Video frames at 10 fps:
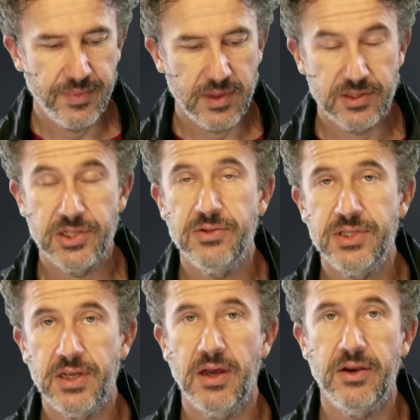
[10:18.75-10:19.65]
there's no
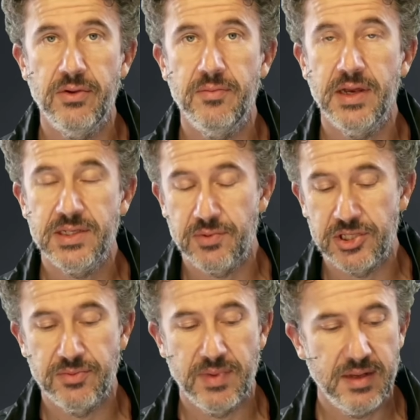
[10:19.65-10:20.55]
staccato in my
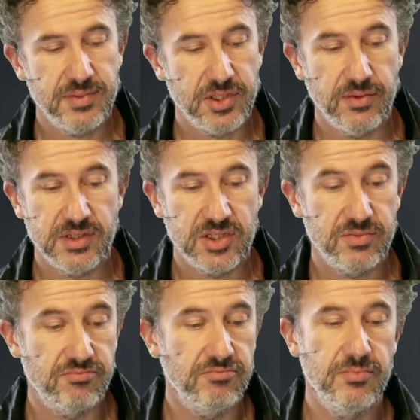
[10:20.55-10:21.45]
expression map, so
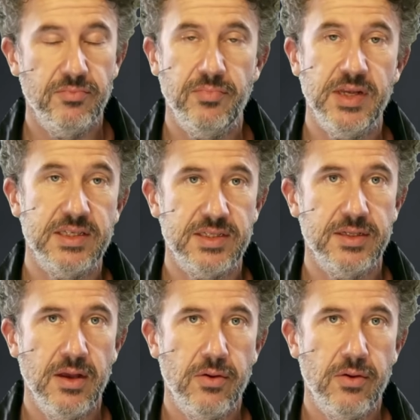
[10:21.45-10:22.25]
it's